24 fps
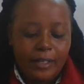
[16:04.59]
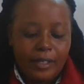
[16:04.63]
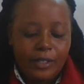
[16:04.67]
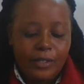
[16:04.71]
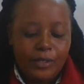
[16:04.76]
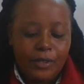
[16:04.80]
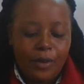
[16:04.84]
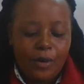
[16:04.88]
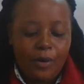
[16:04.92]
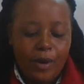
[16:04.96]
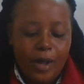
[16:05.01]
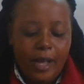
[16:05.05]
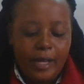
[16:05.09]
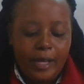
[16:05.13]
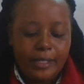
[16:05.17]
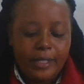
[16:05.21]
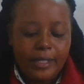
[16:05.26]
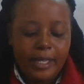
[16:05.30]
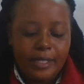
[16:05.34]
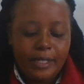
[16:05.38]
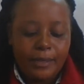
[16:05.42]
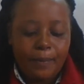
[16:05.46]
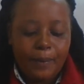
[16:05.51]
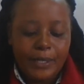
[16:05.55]
So
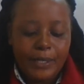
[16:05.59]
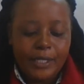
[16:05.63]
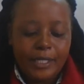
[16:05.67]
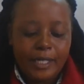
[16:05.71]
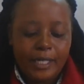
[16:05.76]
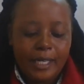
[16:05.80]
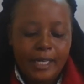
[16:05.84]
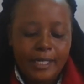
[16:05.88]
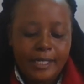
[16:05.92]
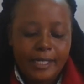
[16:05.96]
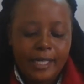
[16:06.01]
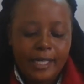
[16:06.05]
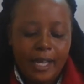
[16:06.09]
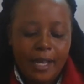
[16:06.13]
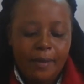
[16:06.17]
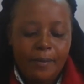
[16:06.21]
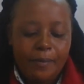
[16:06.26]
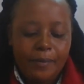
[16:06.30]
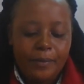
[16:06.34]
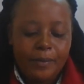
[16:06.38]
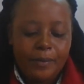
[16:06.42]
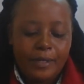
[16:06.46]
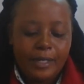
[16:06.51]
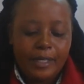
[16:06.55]
at that particular
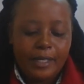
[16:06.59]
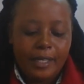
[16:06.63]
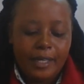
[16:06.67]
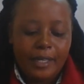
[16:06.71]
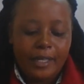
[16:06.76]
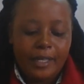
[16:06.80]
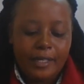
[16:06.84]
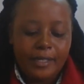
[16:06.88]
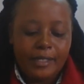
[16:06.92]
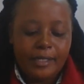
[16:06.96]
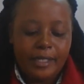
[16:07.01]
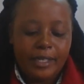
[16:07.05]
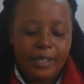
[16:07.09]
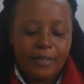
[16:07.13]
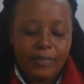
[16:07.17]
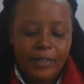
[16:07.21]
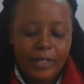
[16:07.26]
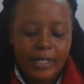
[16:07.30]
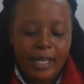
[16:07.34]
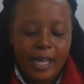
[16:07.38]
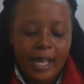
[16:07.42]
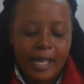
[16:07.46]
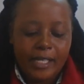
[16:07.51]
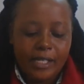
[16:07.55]
time, it's
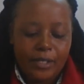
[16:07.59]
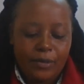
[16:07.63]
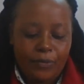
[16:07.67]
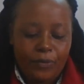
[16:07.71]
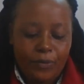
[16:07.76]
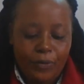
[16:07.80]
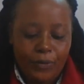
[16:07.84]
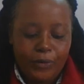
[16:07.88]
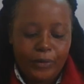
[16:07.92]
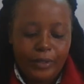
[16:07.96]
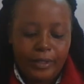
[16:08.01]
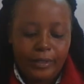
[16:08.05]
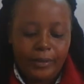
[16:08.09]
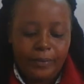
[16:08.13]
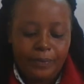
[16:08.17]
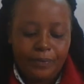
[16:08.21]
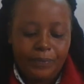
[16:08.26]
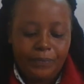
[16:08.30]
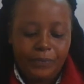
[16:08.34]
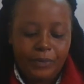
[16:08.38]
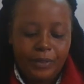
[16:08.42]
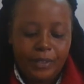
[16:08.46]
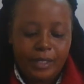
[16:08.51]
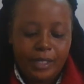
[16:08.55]
giving us
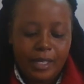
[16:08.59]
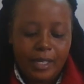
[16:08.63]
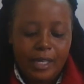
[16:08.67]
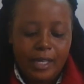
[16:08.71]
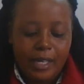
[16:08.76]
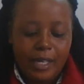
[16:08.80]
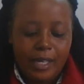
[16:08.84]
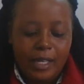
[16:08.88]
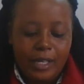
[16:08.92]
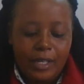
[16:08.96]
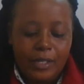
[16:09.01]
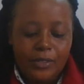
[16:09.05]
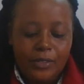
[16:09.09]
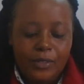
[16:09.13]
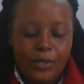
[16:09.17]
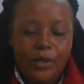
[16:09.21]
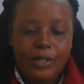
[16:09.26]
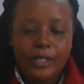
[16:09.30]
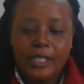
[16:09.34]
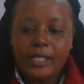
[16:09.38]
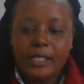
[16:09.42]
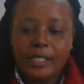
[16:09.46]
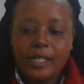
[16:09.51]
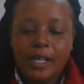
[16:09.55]
food.
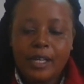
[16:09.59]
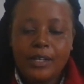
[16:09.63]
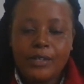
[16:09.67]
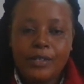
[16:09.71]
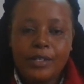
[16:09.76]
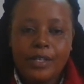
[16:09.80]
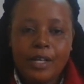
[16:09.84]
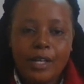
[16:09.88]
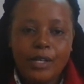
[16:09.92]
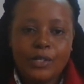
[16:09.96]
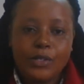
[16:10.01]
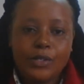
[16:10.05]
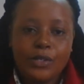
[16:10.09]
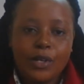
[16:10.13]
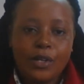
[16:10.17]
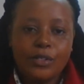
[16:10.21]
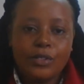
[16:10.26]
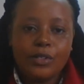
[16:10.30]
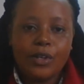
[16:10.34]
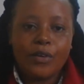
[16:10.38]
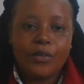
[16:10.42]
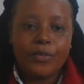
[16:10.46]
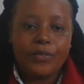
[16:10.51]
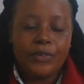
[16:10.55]
So it is also a
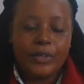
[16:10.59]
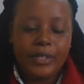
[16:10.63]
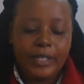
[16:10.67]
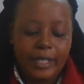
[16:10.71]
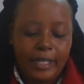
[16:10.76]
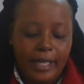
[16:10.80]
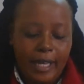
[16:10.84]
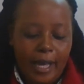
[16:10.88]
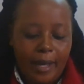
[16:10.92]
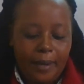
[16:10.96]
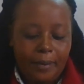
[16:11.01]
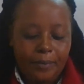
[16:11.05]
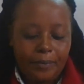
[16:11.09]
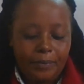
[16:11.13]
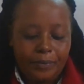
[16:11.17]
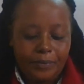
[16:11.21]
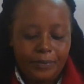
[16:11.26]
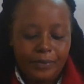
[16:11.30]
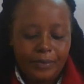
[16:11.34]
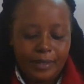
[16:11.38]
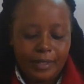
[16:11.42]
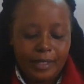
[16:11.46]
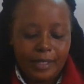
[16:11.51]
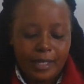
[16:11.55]
source of
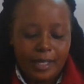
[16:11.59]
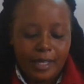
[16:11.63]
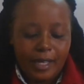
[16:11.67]
income.